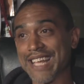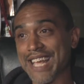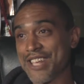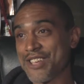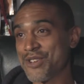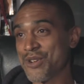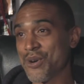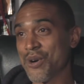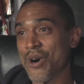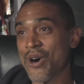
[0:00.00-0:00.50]

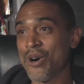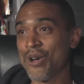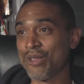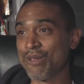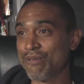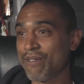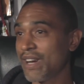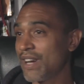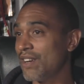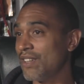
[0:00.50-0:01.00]
you know, all
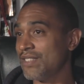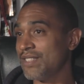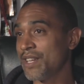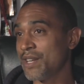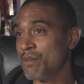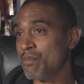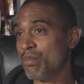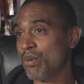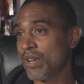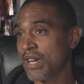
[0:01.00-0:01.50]
the records that
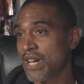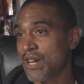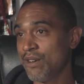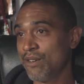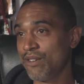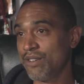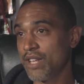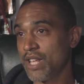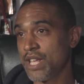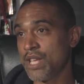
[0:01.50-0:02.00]
he put
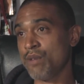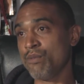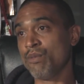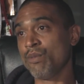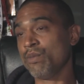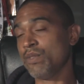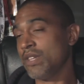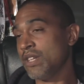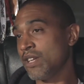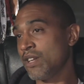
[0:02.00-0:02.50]
out, you
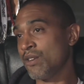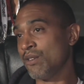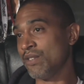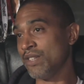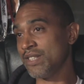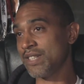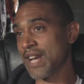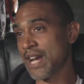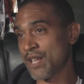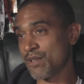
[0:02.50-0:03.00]
know,
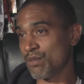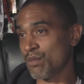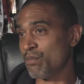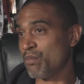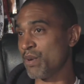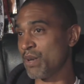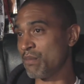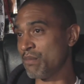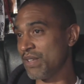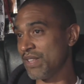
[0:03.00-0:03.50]
these guys would
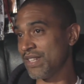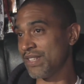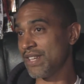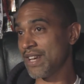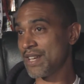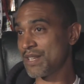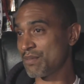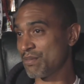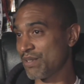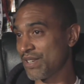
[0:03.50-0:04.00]
bring me the
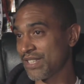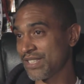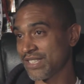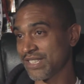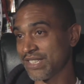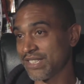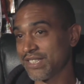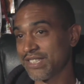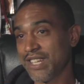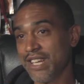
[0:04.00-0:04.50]
test
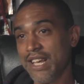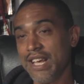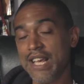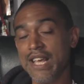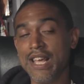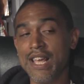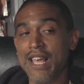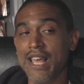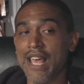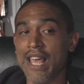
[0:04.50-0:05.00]
pressings
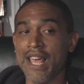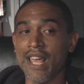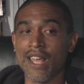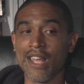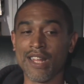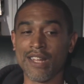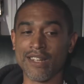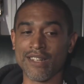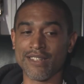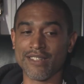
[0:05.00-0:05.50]

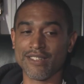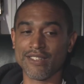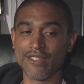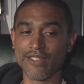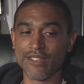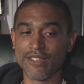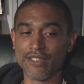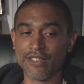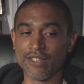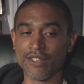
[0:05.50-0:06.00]
and,
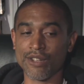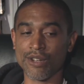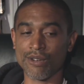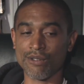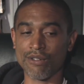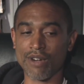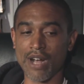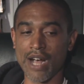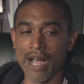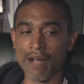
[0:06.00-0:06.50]
you
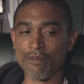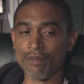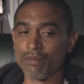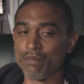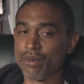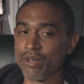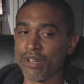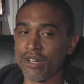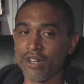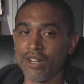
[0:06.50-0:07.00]
know, I would
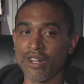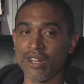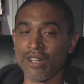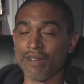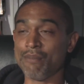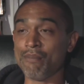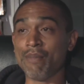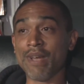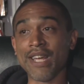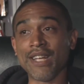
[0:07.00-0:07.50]
put it
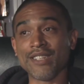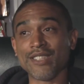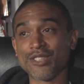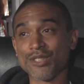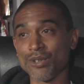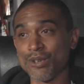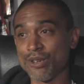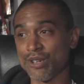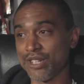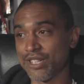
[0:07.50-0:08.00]
on. Main
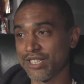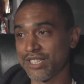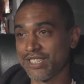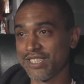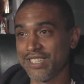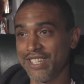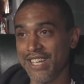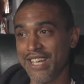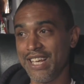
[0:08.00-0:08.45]
Source.